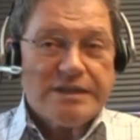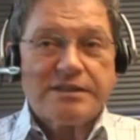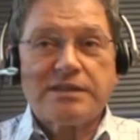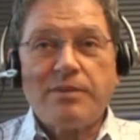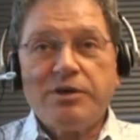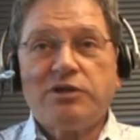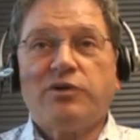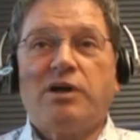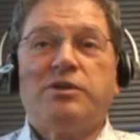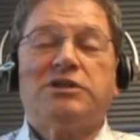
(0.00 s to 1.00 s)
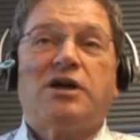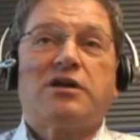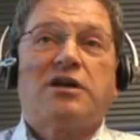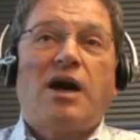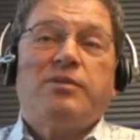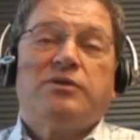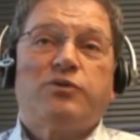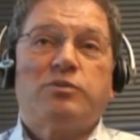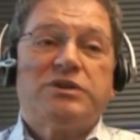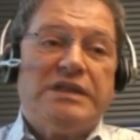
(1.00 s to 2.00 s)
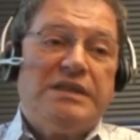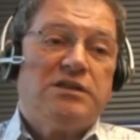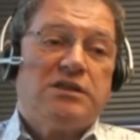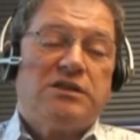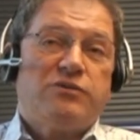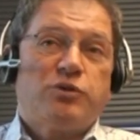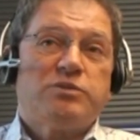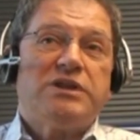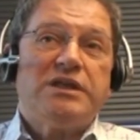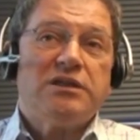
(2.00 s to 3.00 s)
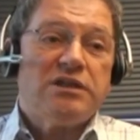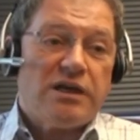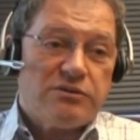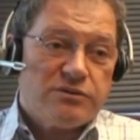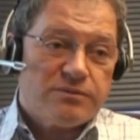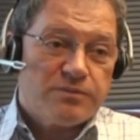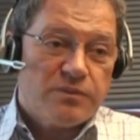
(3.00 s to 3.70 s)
Some requirements are coming from the industry, from the real life.